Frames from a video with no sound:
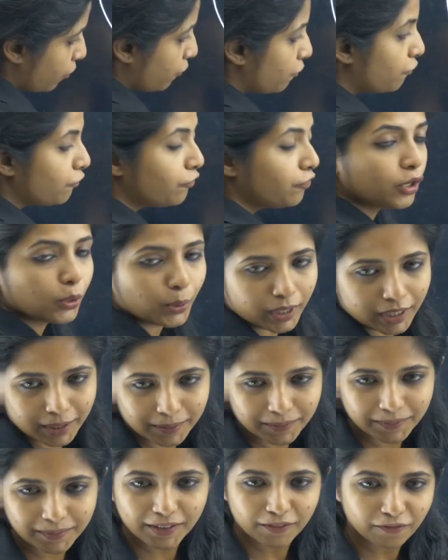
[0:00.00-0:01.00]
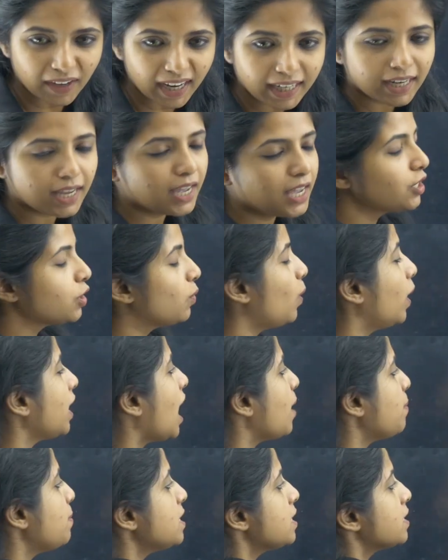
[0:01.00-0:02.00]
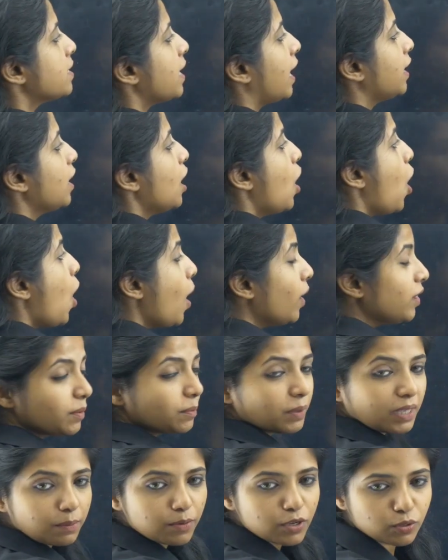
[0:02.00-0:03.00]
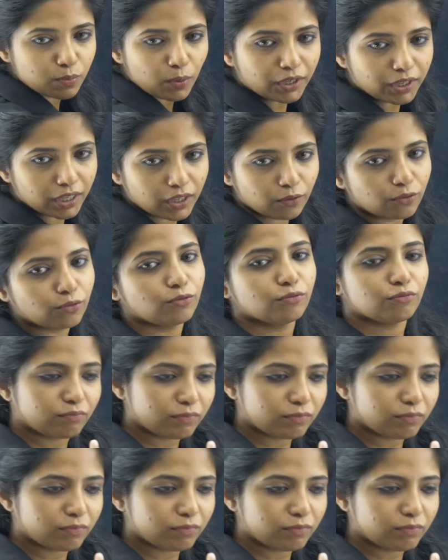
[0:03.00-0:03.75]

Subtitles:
fluid. Fine. So what happens is that on the baby's body, you know,